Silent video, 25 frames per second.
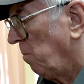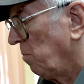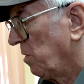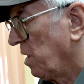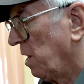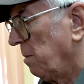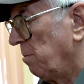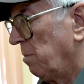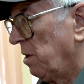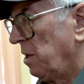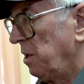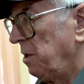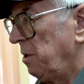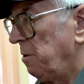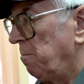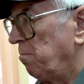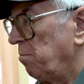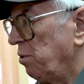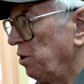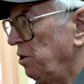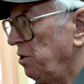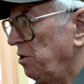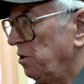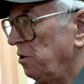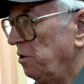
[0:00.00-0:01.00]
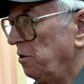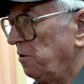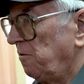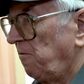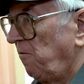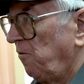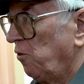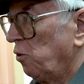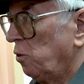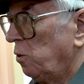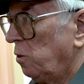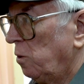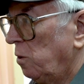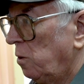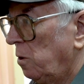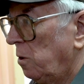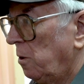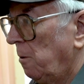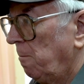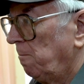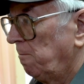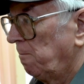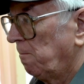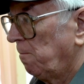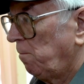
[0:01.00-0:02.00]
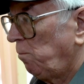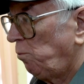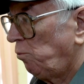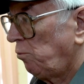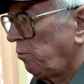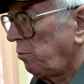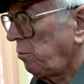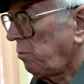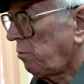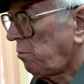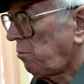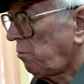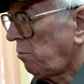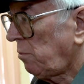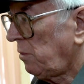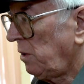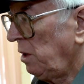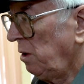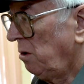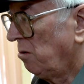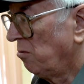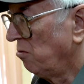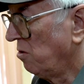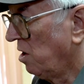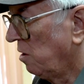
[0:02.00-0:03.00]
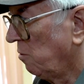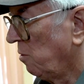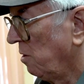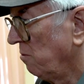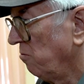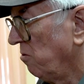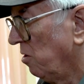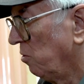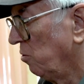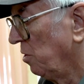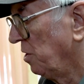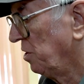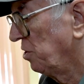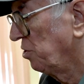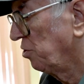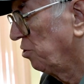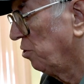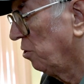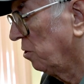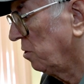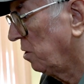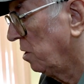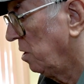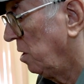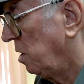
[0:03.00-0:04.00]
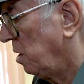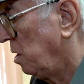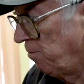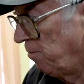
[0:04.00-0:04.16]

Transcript: They made pieces for railway rolling stock,